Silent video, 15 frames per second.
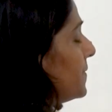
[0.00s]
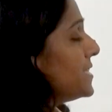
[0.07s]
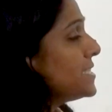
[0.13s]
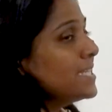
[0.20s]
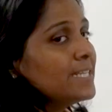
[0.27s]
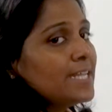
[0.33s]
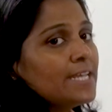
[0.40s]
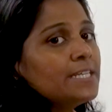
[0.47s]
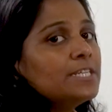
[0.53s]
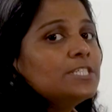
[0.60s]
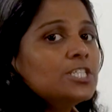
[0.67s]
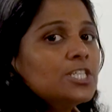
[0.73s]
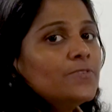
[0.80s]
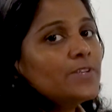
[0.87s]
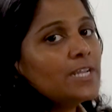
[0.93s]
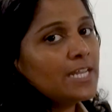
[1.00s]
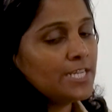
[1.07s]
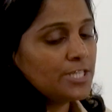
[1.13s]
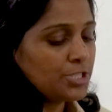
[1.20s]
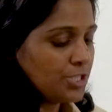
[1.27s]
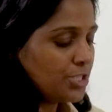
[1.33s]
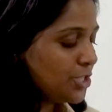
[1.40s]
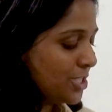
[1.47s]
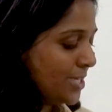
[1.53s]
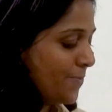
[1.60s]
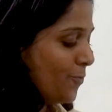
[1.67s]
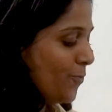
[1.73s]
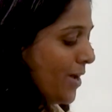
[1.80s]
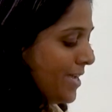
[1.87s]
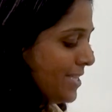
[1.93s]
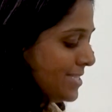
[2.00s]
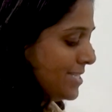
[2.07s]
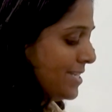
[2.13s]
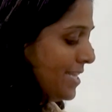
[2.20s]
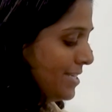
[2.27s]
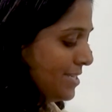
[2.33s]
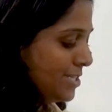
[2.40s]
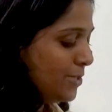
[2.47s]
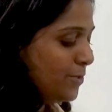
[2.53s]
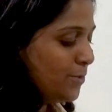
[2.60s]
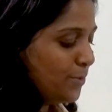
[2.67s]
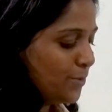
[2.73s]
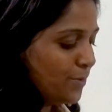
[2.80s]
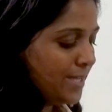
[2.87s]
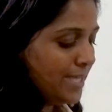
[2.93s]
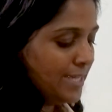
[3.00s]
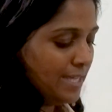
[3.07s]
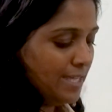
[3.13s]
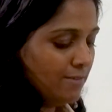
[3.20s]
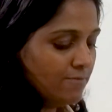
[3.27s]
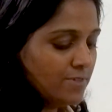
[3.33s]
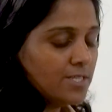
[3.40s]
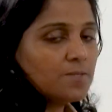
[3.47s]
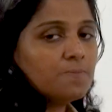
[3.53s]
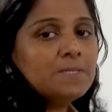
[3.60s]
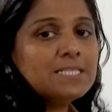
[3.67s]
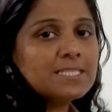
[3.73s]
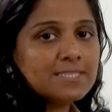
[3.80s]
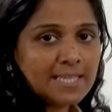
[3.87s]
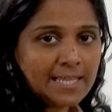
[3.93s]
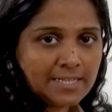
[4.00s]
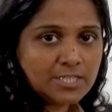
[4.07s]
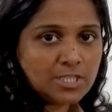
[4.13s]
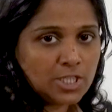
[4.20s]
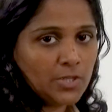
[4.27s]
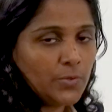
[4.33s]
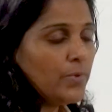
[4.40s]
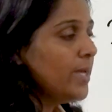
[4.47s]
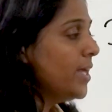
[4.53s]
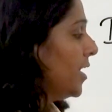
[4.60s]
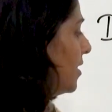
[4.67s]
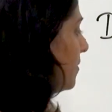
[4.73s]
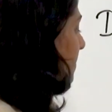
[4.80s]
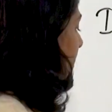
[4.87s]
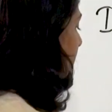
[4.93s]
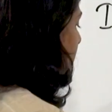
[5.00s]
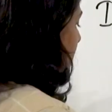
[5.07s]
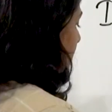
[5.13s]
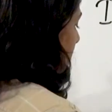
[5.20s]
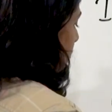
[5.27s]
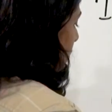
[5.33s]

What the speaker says: It's a negative relationship. Why it's a negative? Like inverse means negative because this